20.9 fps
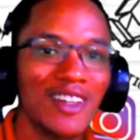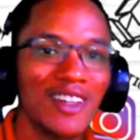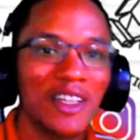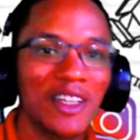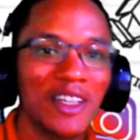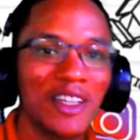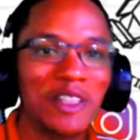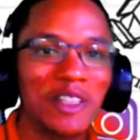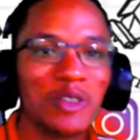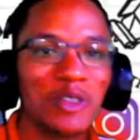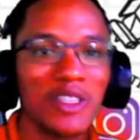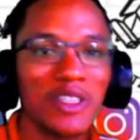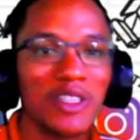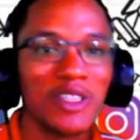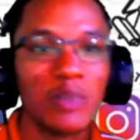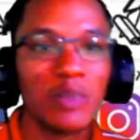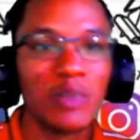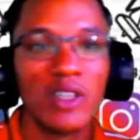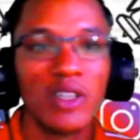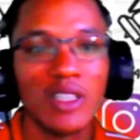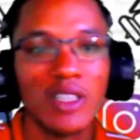so this brings
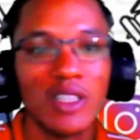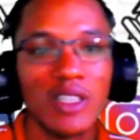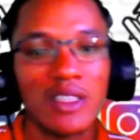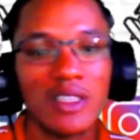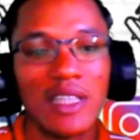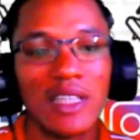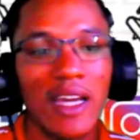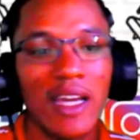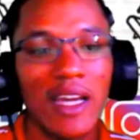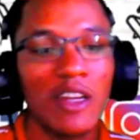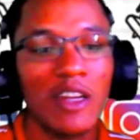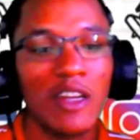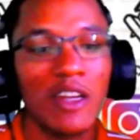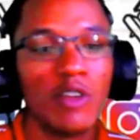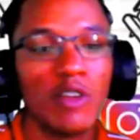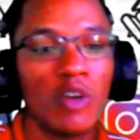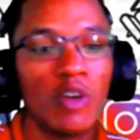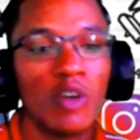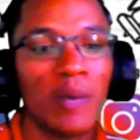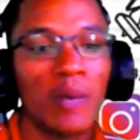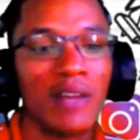us to the end of our
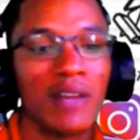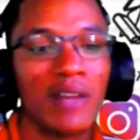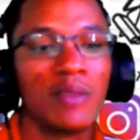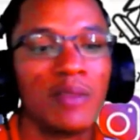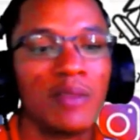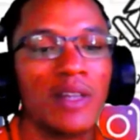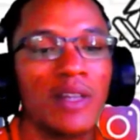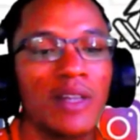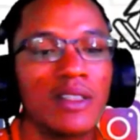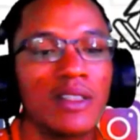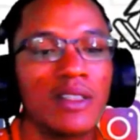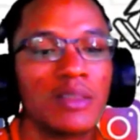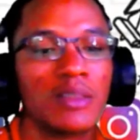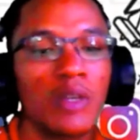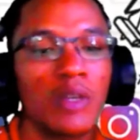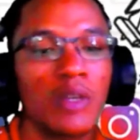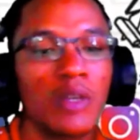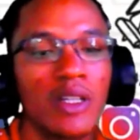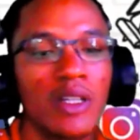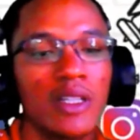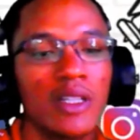Mathematics
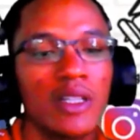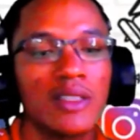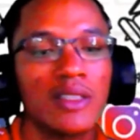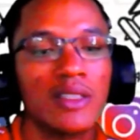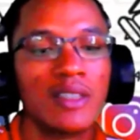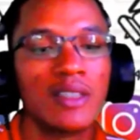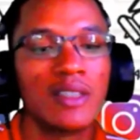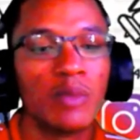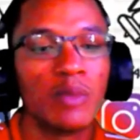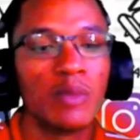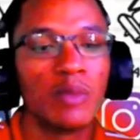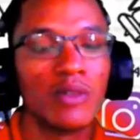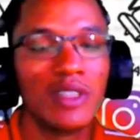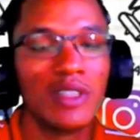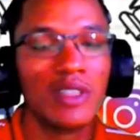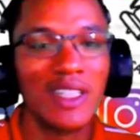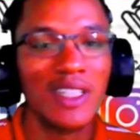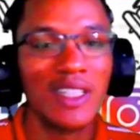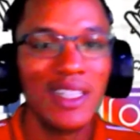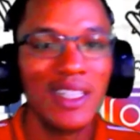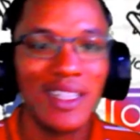Monday tip of the day.
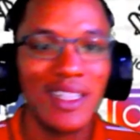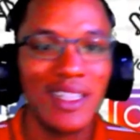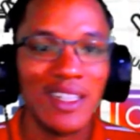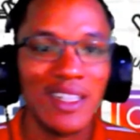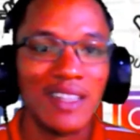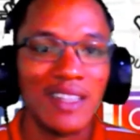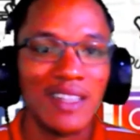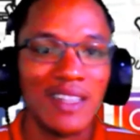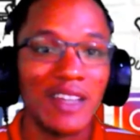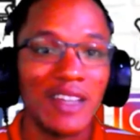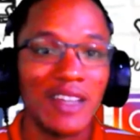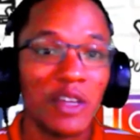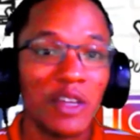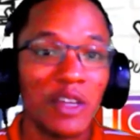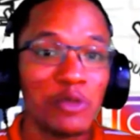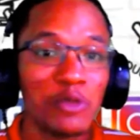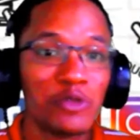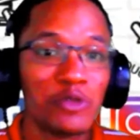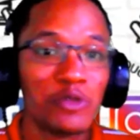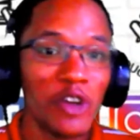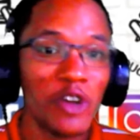Thank you
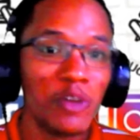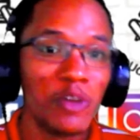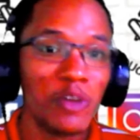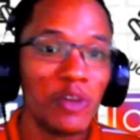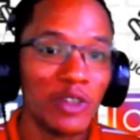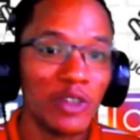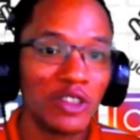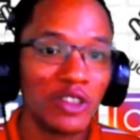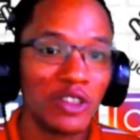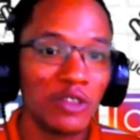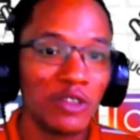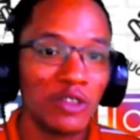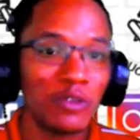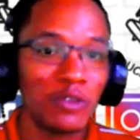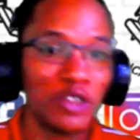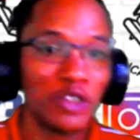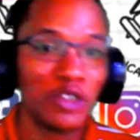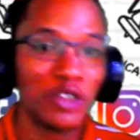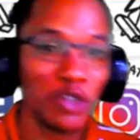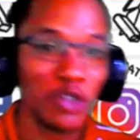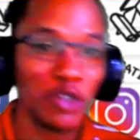very much for
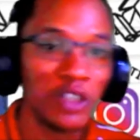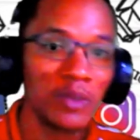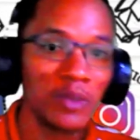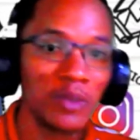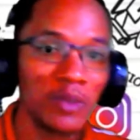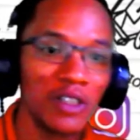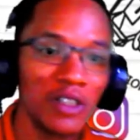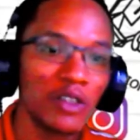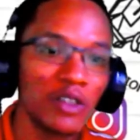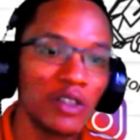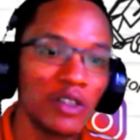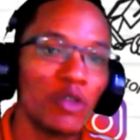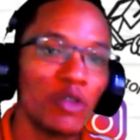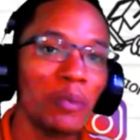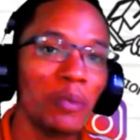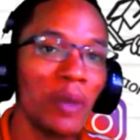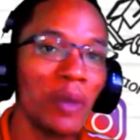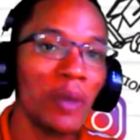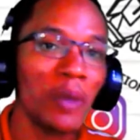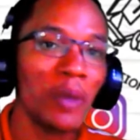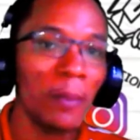joining me.
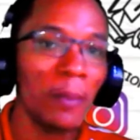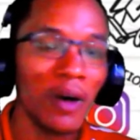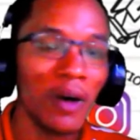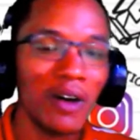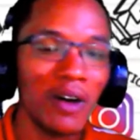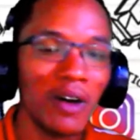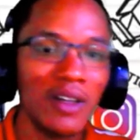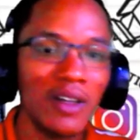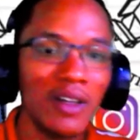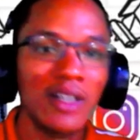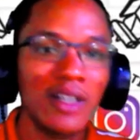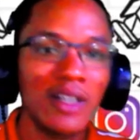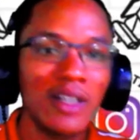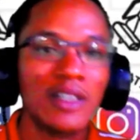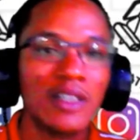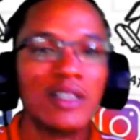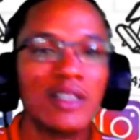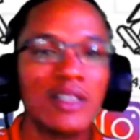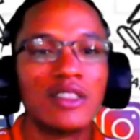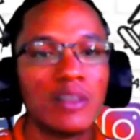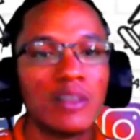Remember,
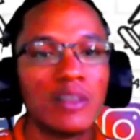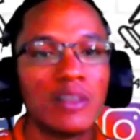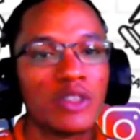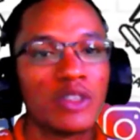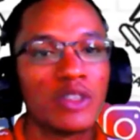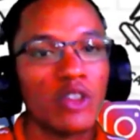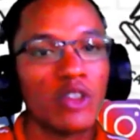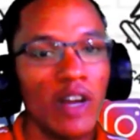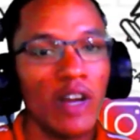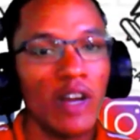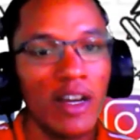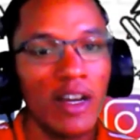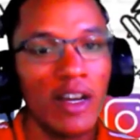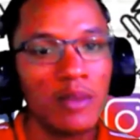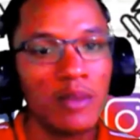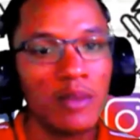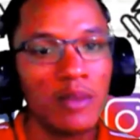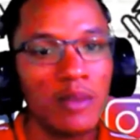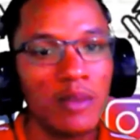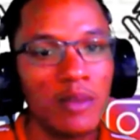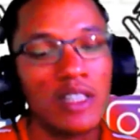subscribe,
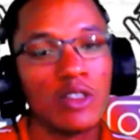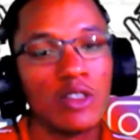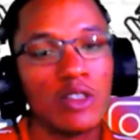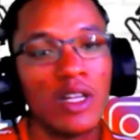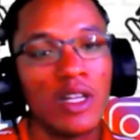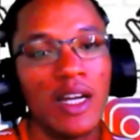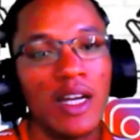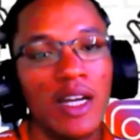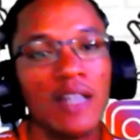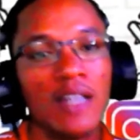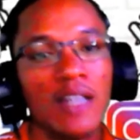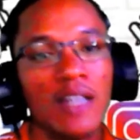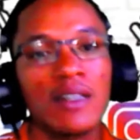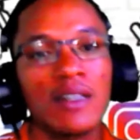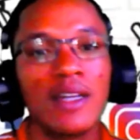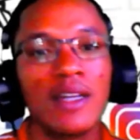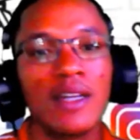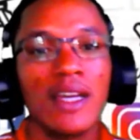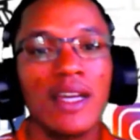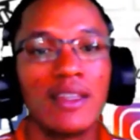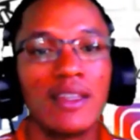is online,
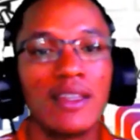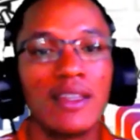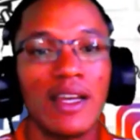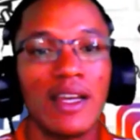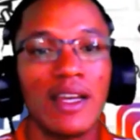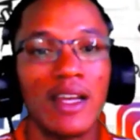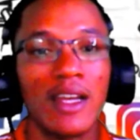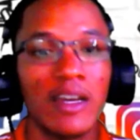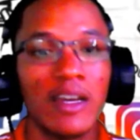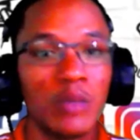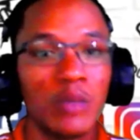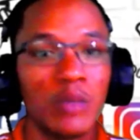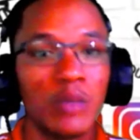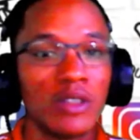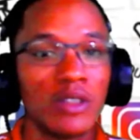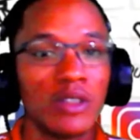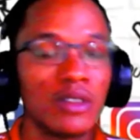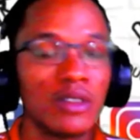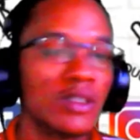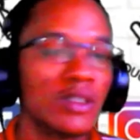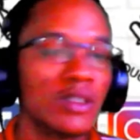hit that like
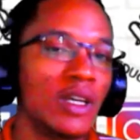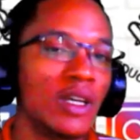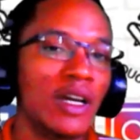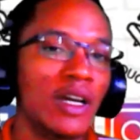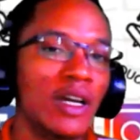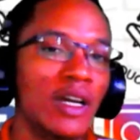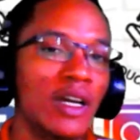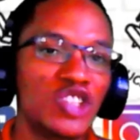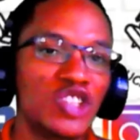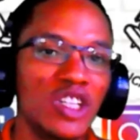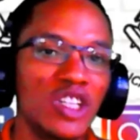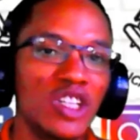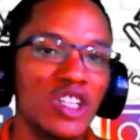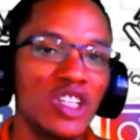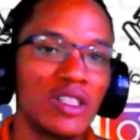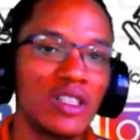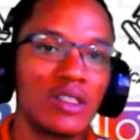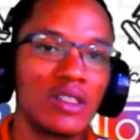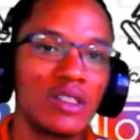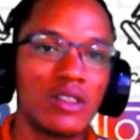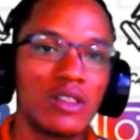button, and share
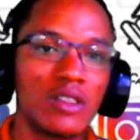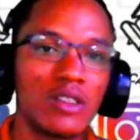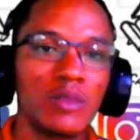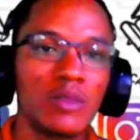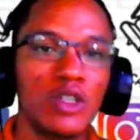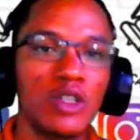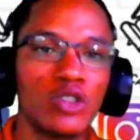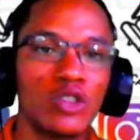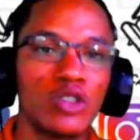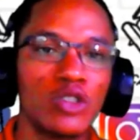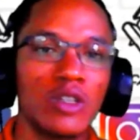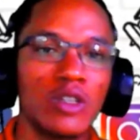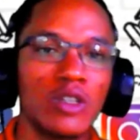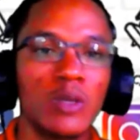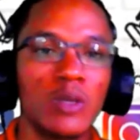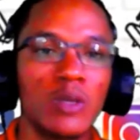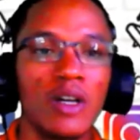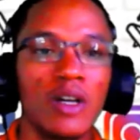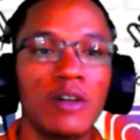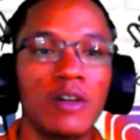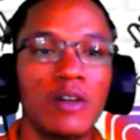this to make sure that we
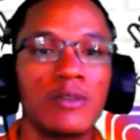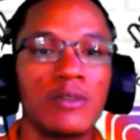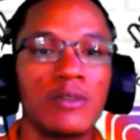have